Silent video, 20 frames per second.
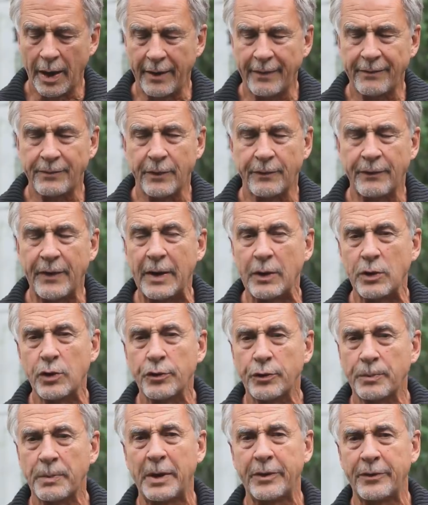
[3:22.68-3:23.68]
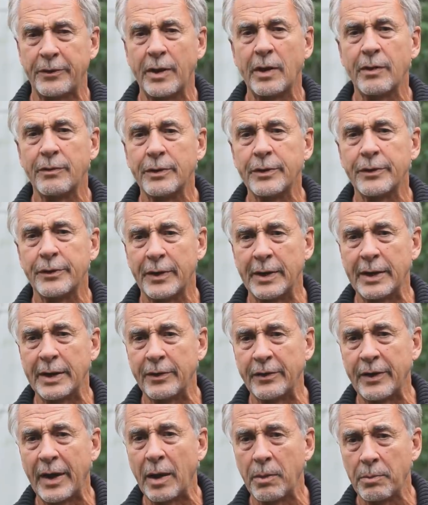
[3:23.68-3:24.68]
If I use myself as an
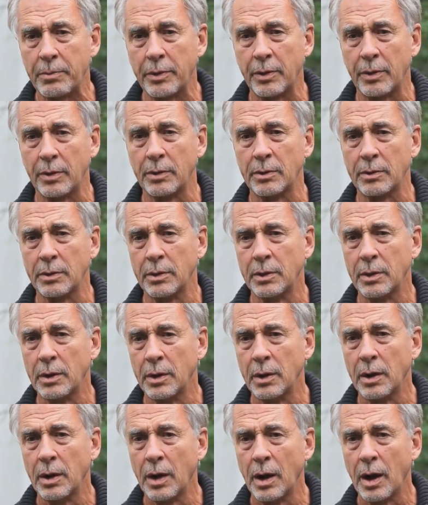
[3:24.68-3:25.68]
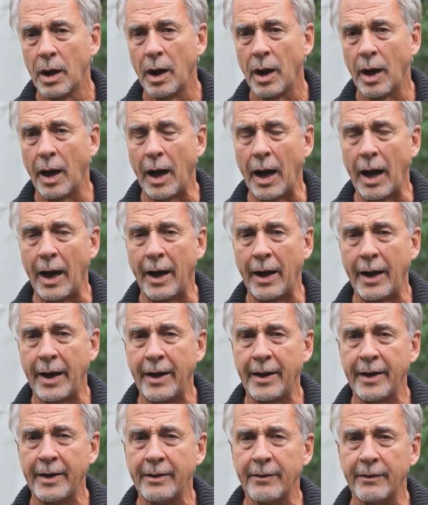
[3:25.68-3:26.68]
example,
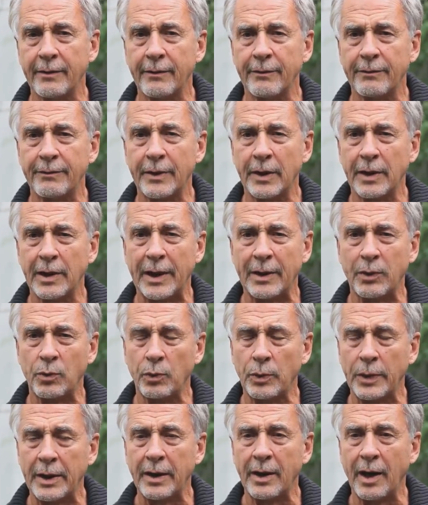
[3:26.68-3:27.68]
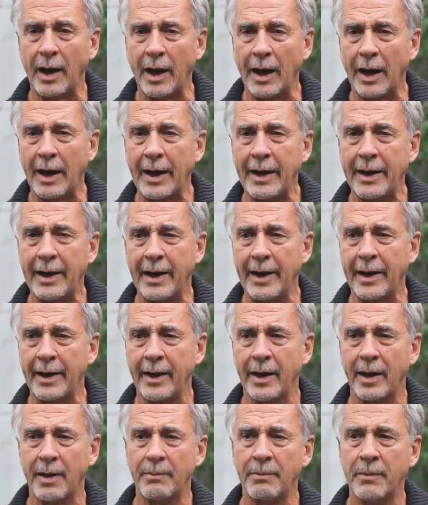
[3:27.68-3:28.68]
I feel like when I
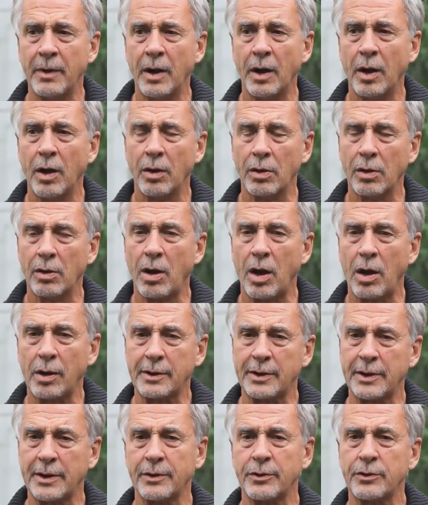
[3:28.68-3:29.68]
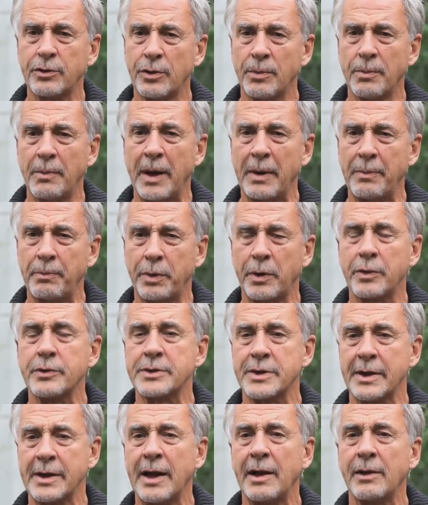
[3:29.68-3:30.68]
am locked into my
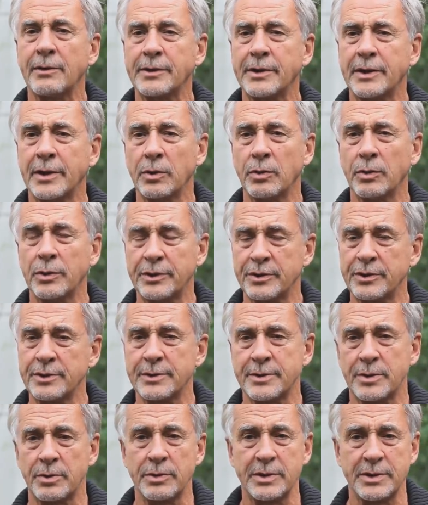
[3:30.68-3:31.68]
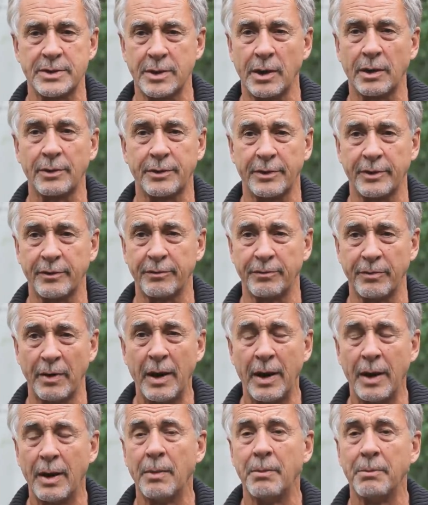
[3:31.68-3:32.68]
personality, which is a result of
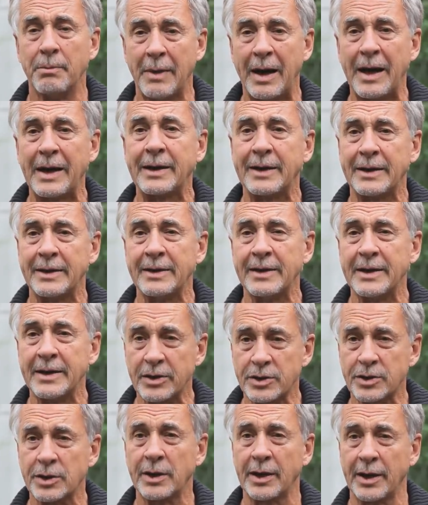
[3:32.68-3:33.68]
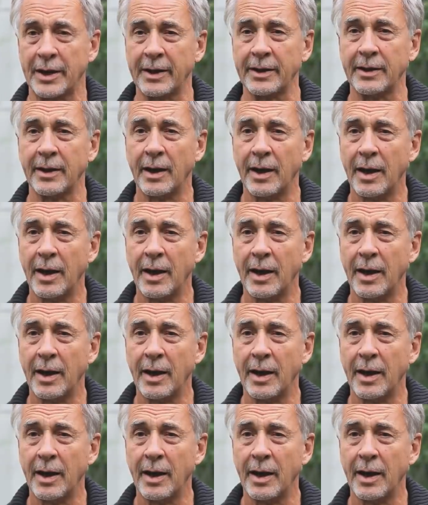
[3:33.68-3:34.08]
my conditioning,